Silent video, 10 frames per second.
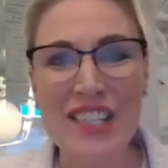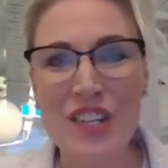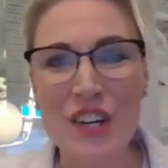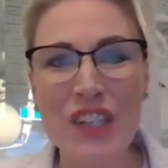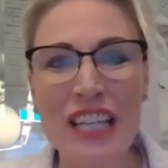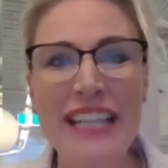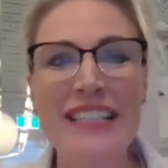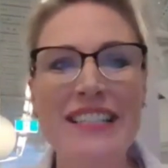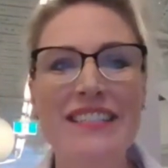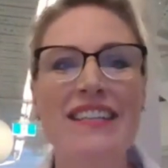So
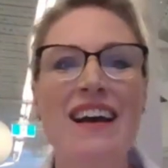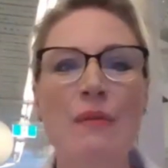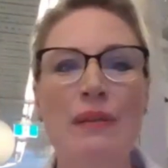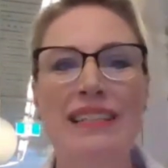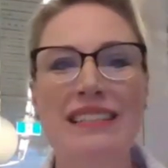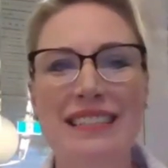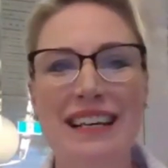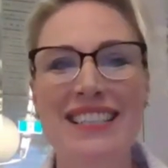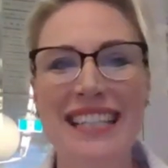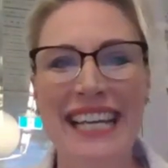let's start with
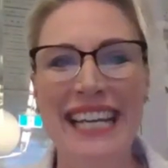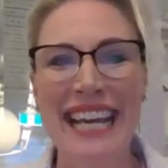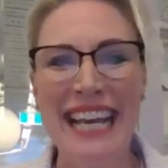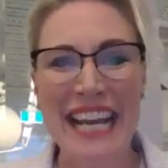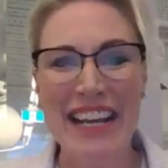discussing